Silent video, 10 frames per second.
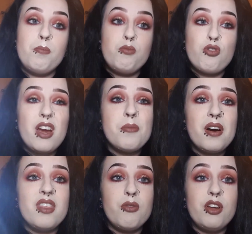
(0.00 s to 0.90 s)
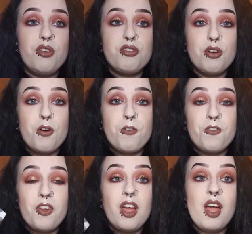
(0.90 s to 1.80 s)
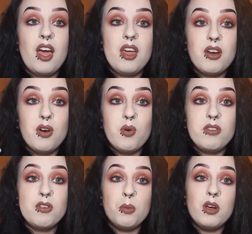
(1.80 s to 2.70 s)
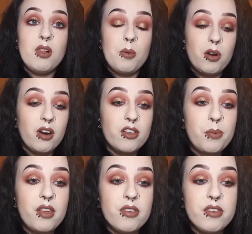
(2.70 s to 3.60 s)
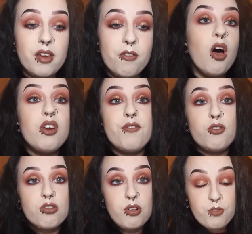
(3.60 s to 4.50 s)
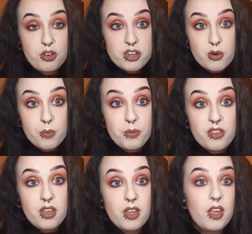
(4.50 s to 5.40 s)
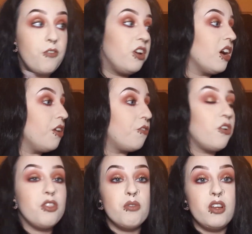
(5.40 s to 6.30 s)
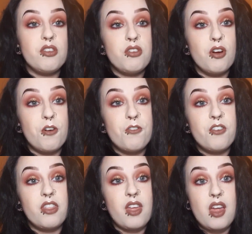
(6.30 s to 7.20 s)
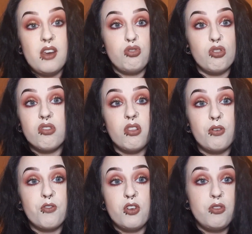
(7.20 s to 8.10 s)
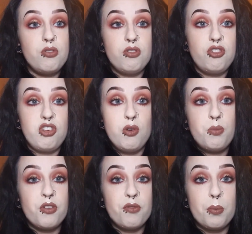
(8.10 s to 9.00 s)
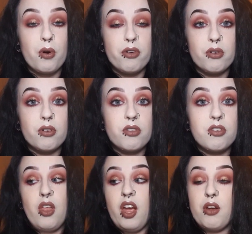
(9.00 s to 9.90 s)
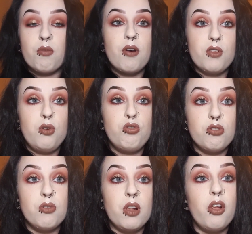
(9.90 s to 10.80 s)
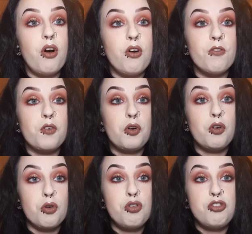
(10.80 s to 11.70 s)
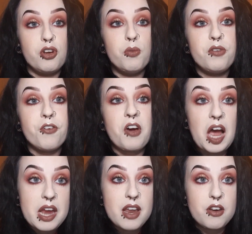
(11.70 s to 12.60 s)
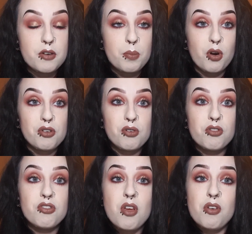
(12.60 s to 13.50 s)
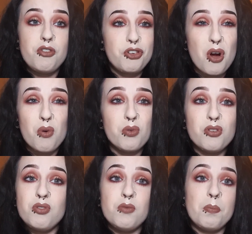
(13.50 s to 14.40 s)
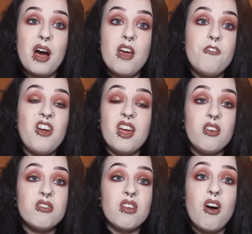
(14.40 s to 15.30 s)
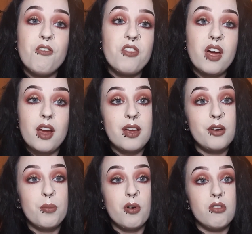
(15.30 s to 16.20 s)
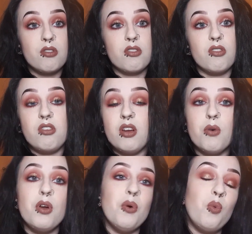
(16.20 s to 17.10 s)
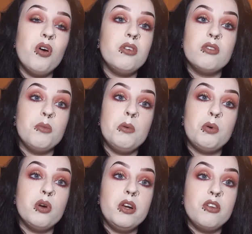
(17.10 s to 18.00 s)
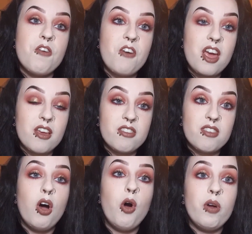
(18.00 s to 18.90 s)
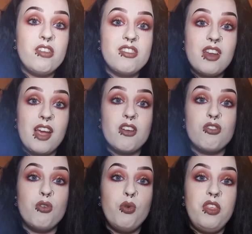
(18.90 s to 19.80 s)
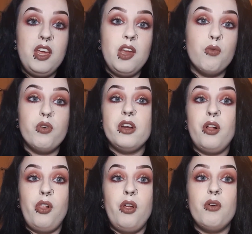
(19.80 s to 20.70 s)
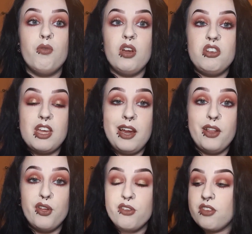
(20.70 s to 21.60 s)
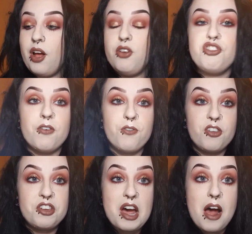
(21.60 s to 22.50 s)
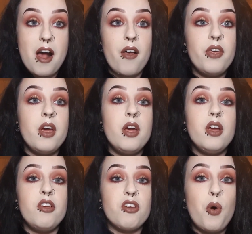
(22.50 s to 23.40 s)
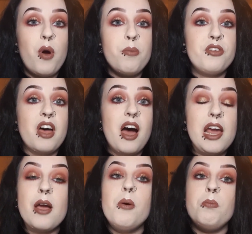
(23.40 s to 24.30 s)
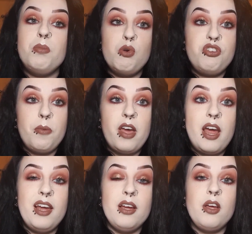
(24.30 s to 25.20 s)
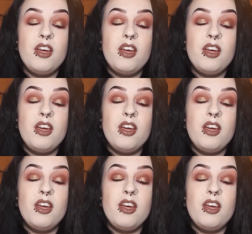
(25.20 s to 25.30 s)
Try and buy the real stuff. I know it's going to be a lot more expensive, or even just look for dupes. If you can't afford the real stuff, then just look for dupes of the products. Like Revolution do a lot of good dupes of high-end products. Don't buy fakes off the high-end products because you don't know what you're going to be putting on your face. Always stick to the real retailers like Jeffree Star, his own website, Beauty Bay,